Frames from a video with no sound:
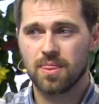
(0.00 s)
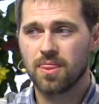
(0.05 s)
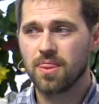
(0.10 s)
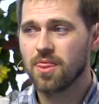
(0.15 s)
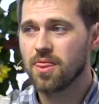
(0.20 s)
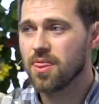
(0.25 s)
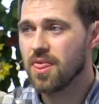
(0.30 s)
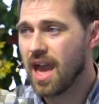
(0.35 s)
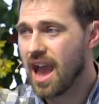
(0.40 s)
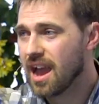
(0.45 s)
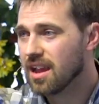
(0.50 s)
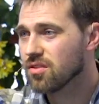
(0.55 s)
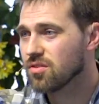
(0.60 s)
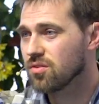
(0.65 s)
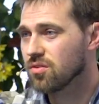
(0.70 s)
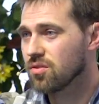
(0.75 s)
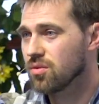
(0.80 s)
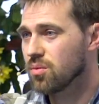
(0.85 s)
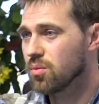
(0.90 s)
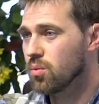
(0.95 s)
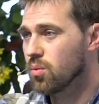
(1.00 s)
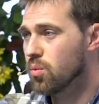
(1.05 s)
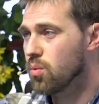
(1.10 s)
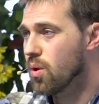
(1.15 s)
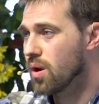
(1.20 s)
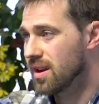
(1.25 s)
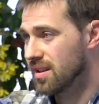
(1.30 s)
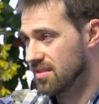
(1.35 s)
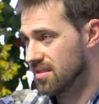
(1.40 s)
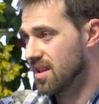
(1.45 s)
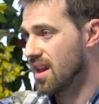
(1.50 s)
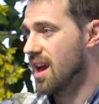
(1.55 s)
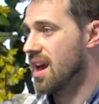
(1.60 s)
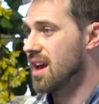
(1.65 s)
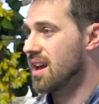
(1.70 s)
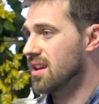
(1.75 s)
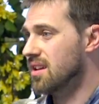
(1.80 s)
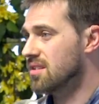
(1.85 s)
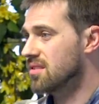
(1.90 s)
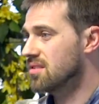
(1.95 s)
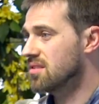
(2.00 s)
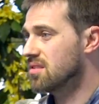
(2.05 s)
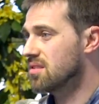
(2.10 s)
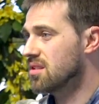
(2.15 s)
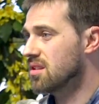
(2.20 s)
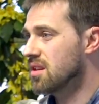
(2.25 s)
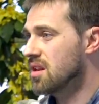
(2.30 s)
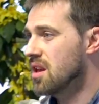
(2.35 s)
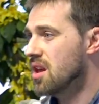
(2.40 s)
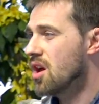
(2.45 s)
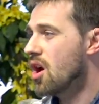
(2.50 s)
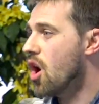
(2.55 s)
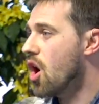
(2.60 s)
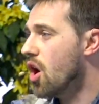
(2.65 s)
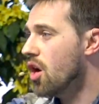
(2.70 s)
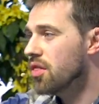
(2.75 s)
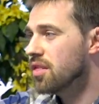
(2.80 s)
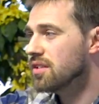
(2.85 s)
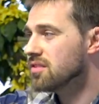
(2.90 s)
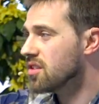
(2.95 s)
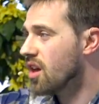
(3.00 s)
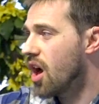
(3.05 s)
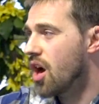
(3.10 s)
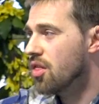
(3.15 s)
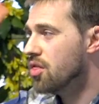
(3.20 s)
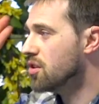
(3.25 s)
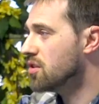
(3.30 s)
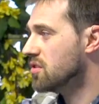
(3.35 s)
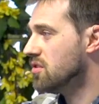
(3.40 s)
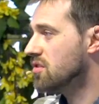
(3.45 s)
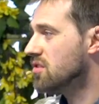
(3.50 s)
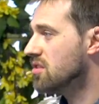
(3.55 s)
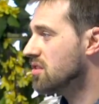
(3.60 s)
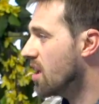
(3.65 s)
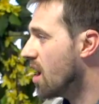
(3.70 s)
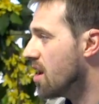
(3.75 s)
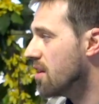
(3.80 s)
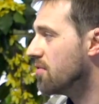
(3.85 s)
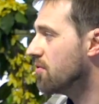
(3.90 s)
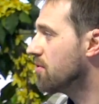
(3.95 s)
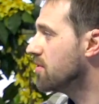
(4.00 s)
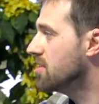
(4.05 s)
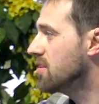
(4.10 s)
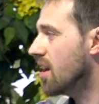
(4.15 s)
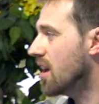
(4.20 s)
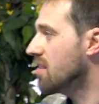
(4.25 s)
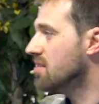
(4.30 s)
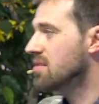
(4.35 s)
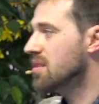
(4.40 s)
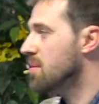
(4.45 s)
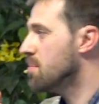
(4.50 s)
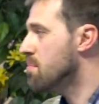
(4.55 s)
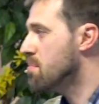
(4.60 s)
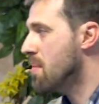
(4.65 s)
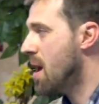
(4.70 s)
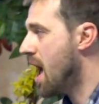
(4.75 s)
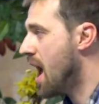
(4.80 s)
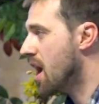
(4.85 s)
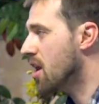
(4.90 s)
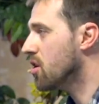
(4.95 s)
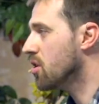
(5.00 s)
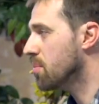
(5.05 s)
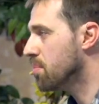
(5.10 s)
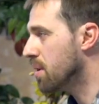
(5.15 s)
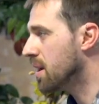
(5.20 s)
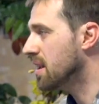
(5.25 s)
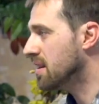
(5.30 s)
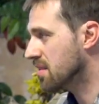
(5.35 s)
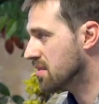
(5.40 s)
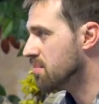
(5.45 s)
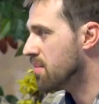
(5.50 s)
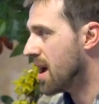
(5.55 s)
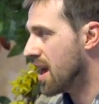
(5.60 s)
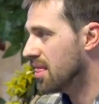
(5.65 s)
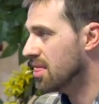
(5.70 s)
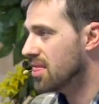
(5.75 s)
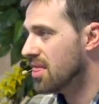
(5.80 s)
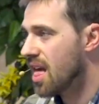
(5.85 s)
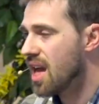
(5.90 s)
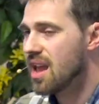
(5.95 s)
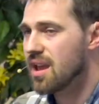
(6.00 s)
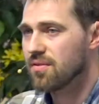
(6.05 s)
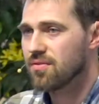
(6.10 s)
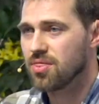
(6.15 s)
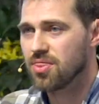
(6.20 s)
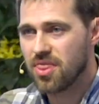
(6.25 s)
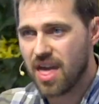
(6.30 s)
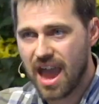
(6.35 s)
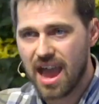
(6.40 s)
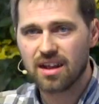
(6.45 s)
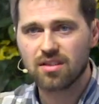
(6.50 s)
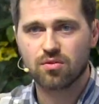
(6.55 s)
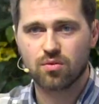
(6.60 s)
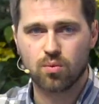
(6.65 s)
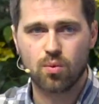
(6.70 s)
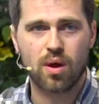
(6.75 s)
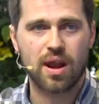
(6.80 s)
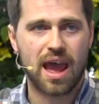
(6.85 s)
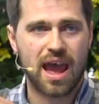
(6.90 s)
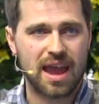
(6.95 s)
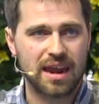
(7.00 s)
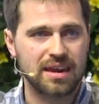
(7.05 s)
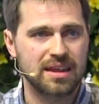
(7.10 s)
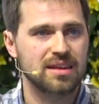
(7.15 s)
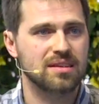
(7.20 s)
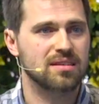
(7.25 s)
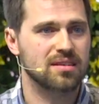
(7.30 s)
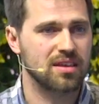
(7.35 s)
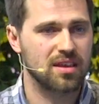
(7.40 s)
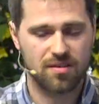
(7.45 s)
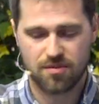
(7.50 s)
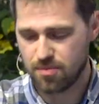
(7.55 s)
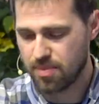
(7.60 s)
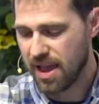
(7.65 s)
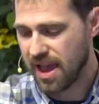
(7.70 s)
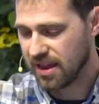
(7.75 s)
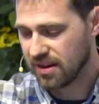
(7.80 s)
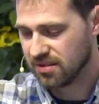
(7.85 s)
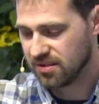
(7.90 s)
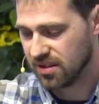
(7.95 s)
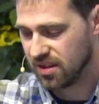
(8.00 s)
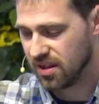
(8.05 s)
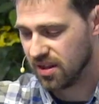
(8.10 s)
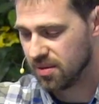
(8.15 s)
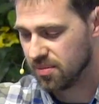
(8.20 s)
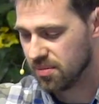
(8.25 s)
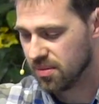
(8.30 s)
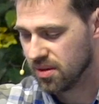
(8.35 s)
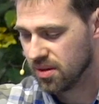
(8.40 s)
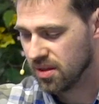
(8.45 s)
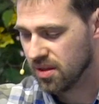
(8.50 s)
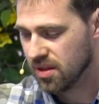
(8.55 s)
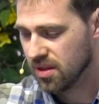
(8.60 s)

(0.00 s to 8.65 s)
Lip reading: That's what is God's. All this other stuff doesn't matter, but it's my life. That's what I need to give back to him.